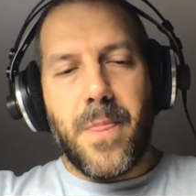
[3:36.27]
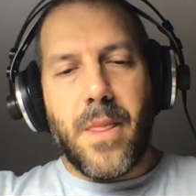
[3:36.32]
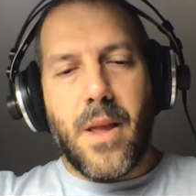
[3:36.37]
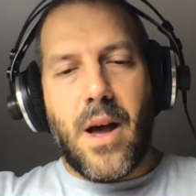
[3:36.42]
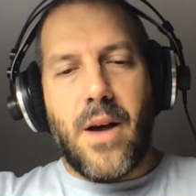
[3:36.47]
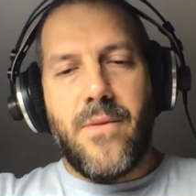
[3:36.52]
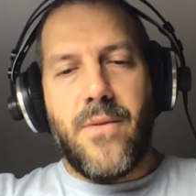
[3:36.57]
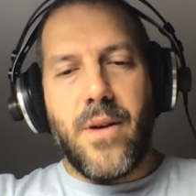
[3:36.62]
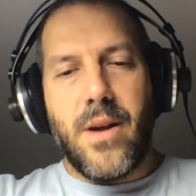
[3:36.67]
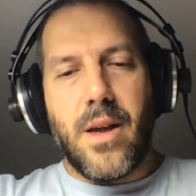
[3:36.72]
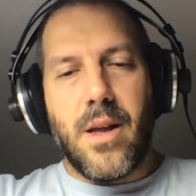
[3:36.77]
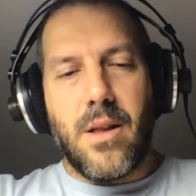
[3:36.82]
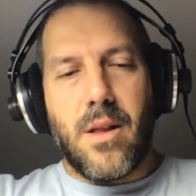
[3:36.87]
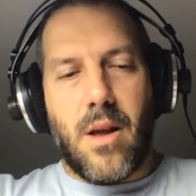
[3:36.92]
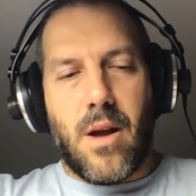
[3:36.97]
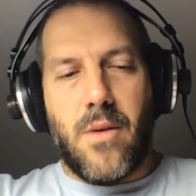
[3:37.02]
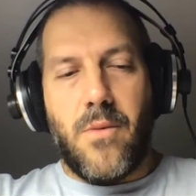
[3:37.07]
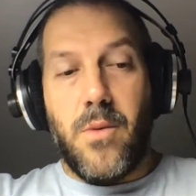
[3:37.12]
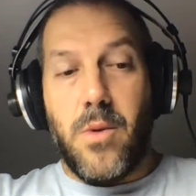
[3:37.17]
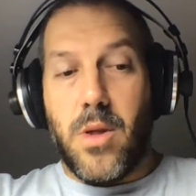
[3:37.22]
I think
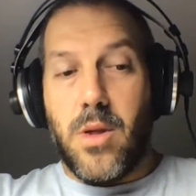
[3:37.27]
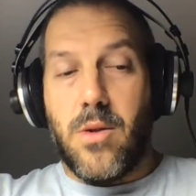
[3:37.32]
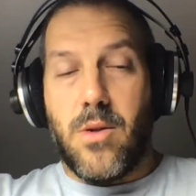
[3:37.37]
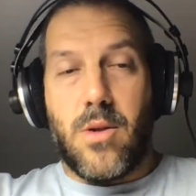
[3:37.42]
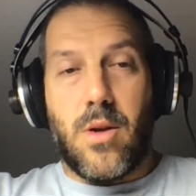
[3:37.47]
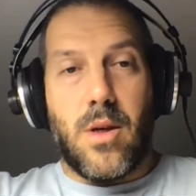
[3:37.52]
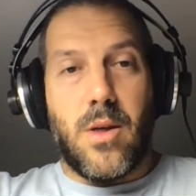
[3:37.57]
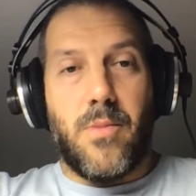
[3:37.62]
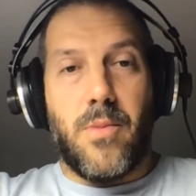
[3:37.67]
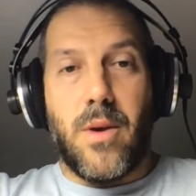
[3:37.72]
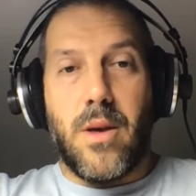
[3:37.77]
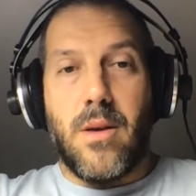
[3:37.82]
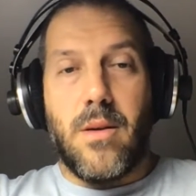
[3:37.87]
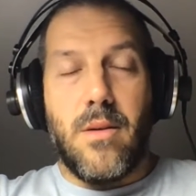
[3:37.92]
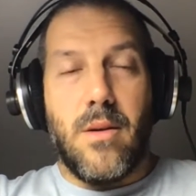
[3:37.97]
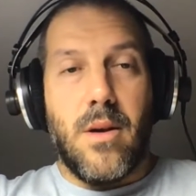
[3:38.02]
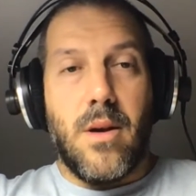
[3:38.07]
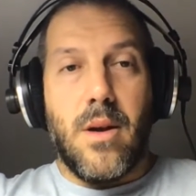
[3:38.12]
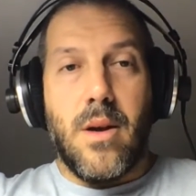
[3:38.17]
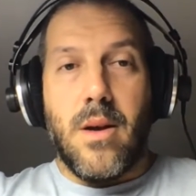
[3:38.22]
I would just be
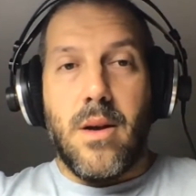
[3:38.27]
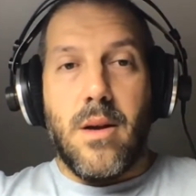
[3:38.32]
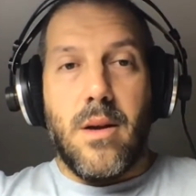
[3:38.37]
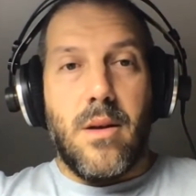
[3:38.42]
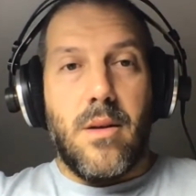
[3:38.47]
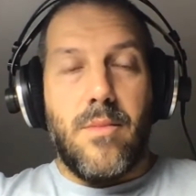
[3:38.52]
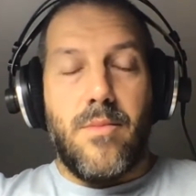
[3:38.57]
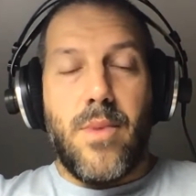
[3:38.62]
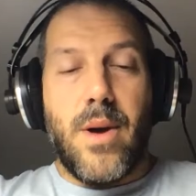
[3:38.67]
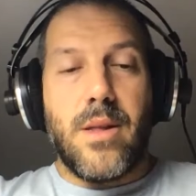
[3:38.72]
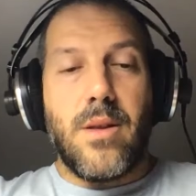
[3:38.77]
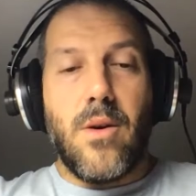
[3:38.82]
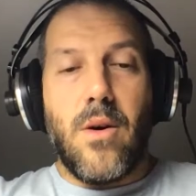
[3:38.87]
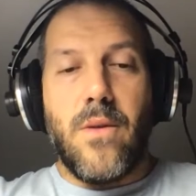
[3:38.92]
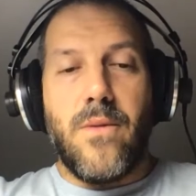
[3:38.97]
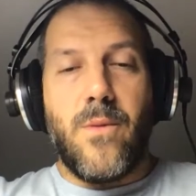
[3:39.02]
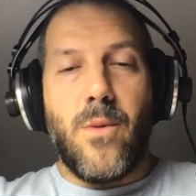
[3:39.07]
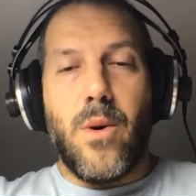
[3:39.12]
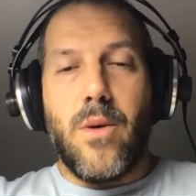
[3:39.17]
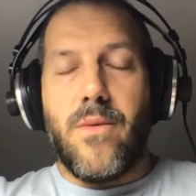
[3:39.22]
better
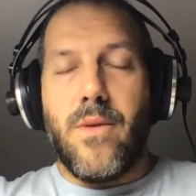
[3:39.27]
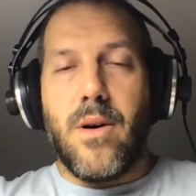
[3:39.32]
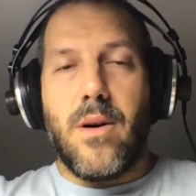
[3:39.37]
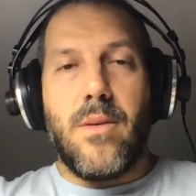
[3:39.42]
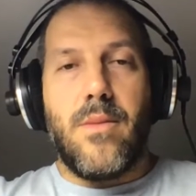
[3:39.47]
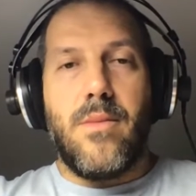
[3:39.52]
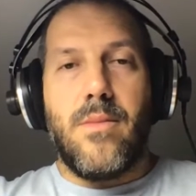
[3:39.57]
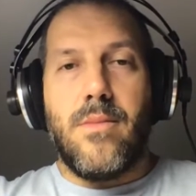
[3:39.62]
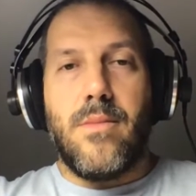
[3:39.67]
off with a